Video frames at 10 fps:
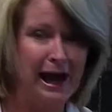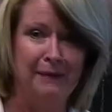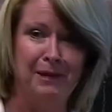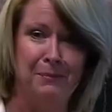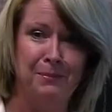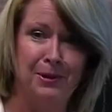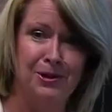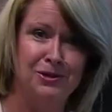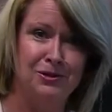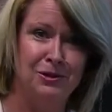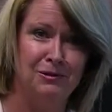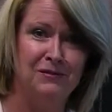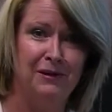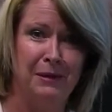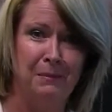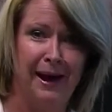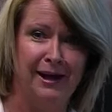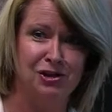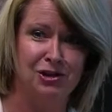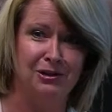um, a person who is very
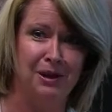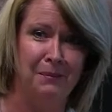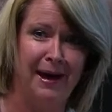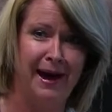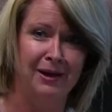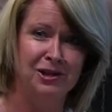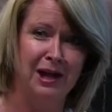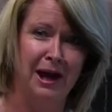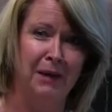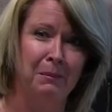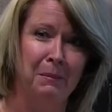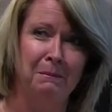passionate about um,